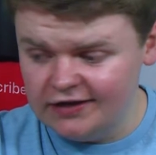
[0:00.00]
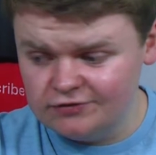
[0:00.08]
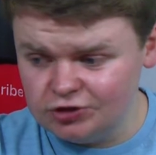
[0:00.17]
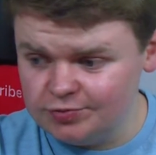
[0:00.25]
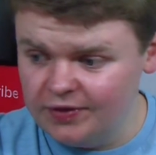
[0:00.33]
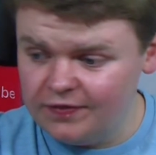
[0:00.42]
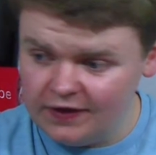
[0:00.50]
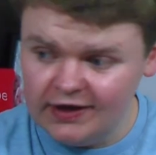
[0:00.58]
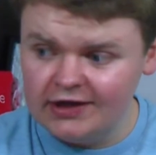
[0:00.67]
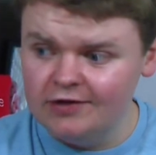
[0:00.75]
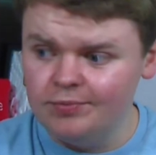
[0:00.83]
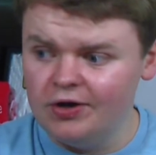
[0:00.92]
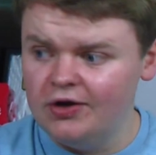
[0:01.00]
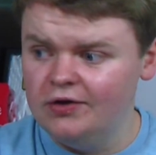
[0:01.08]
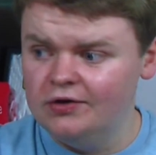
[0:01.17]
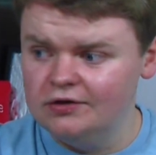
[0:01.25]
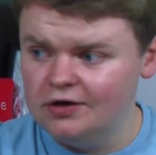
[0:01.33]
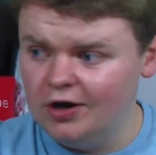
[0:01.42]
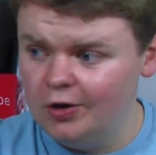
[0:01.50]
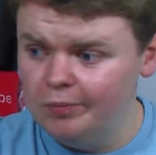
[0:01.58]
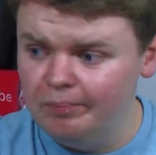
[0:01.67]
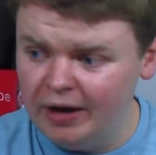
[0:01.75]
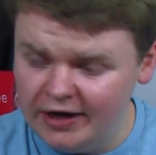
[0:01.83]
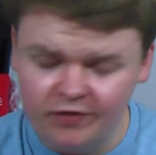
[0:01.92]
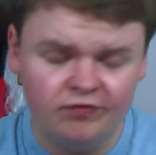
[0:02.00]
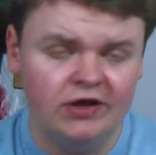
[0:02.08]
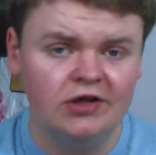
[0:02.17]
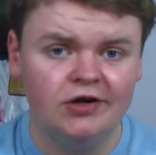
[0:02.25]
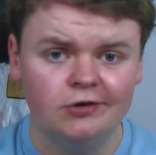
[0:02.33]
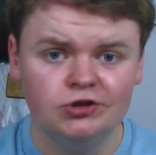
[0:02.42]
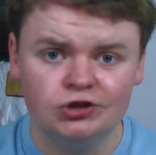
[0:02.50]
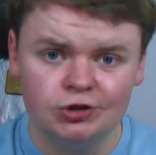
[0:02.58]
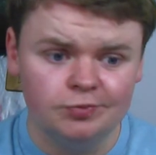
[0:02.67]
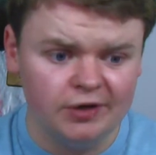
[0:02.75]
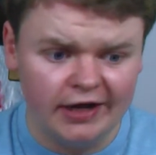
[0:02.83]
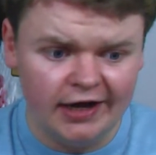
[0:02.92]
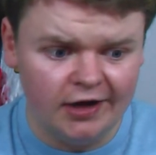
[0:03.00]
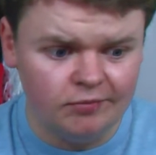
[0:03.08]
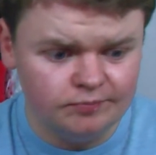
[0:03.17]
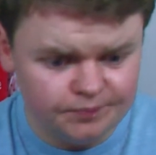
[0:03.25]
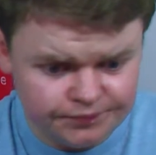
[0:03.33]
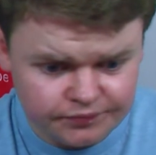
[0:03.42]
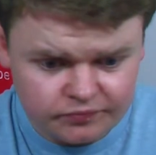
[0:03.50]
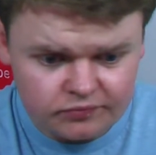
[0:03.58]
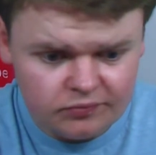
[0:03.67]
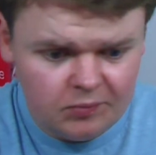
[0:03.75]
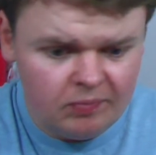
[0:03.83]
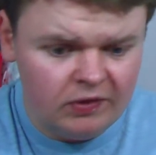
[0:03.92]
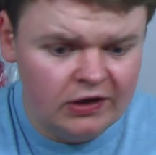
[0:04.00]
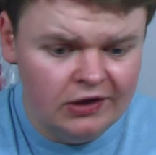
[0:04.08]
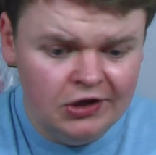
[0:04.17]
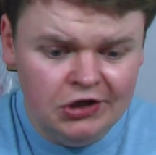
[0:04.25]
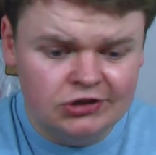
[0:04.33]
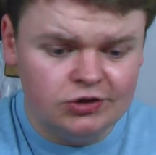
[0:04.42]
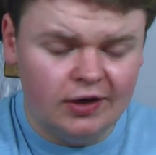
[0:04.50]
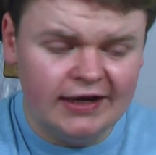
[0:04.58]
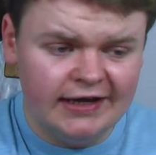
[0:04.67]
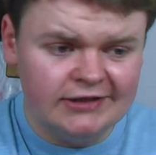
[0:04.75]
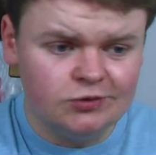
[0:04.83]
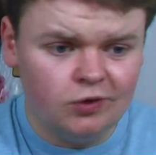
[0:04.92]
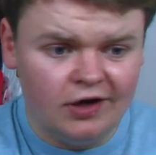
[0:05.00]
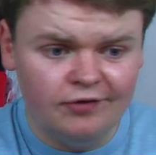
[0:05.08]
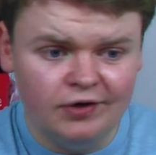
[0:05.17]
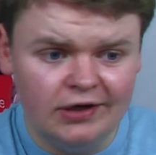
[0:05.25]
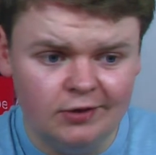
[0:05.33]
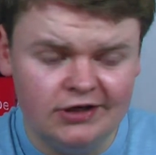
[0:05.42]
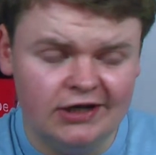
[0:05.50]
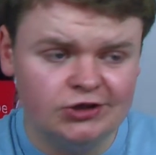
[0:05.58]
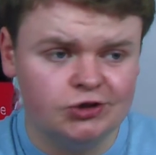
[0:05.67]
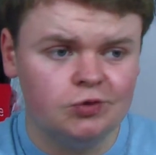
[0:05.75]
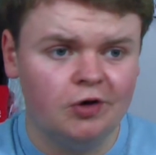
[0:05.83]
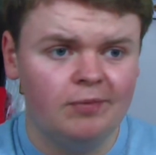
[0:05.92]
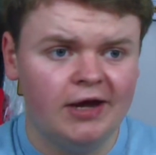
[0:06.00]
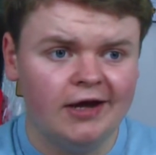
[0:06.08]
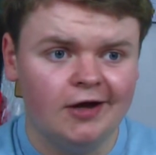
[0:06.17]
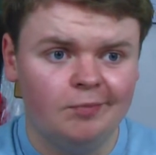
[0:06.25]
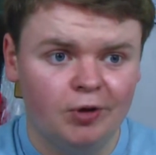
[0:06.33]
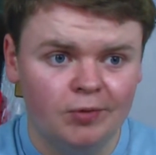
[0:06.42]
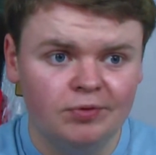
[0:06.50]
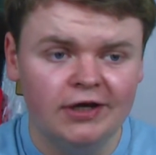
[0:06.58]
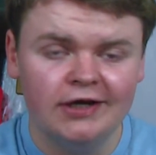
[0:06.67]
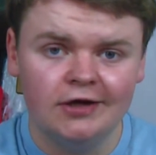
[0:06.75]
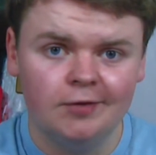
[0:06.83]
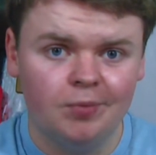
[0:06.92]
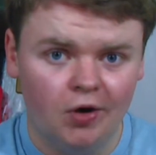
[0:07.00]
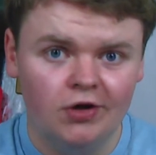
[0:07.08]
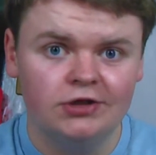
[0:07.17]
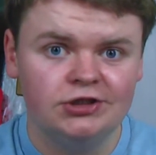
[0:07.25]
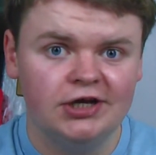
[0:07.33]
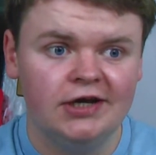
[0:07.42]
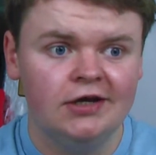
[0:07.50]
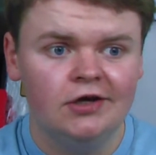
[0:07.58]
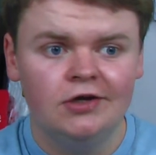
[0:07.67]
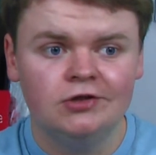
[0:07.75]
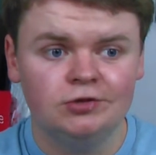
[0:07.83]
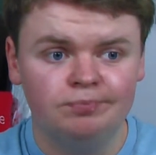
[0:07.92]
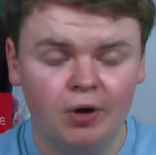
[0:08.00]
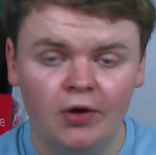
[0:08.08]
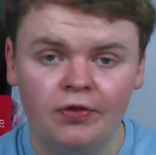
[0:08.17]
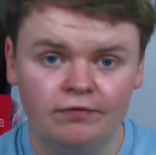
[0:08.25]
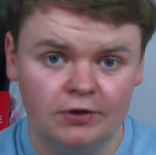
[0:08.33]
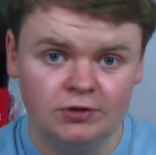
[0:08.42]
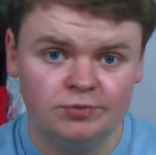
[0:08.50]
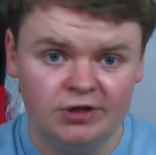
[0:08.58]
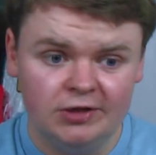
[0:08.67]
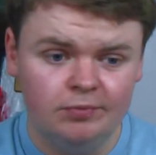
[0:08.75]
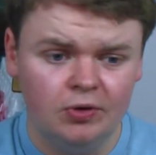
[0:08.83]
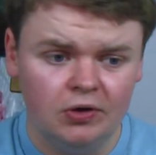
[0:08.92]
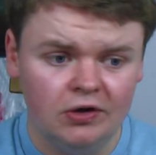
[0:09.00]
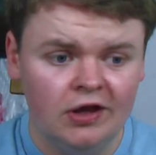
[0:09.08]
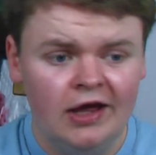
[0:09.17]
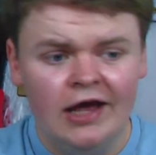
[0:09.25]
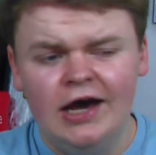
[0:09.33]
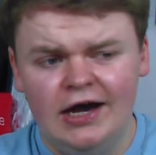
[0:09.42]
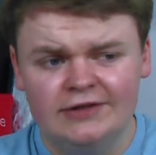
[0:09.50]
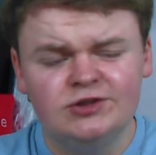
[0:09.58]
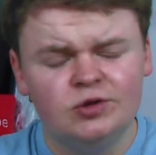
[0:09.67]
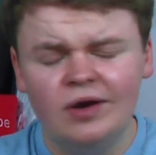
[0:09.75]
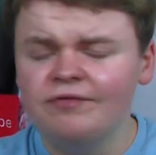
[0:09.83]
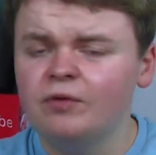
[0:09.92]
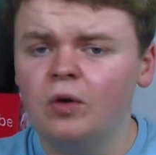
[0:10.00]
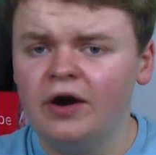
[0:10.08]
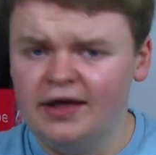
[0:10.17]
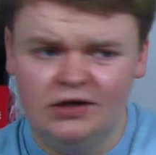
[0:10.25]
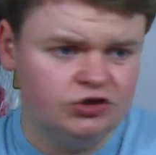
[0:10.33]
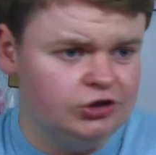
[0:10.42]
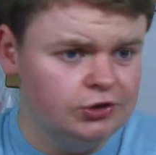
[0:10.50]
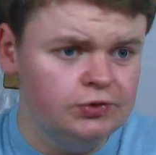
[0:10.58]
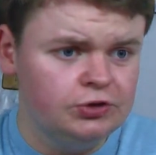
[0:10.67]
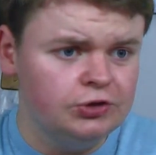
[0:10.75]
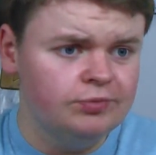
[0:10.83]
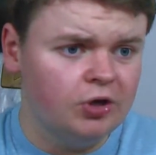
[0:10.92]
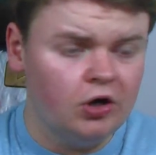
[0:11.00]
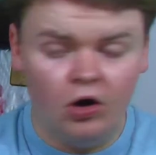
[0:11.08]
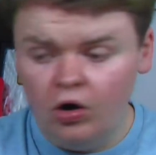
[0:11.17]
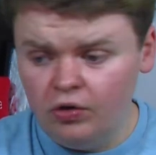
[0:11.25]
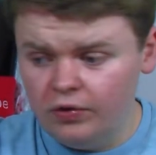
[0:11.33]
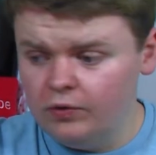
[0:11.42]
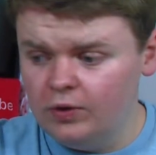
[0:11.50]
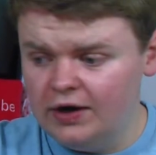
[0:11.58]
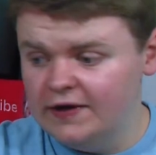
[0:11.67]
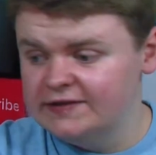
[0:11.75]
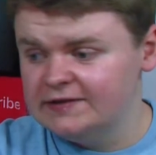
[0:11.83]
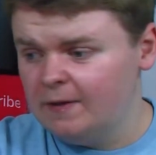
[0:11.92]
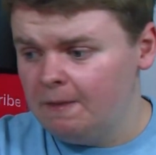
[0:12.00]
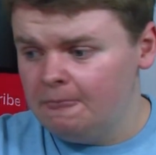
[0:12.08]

I've just been thinking about how bad I feel and how stupid I am. So I guess what I really want, I just want to make a public apology to both of those people, and to everyone else, YouTuber or otherwise.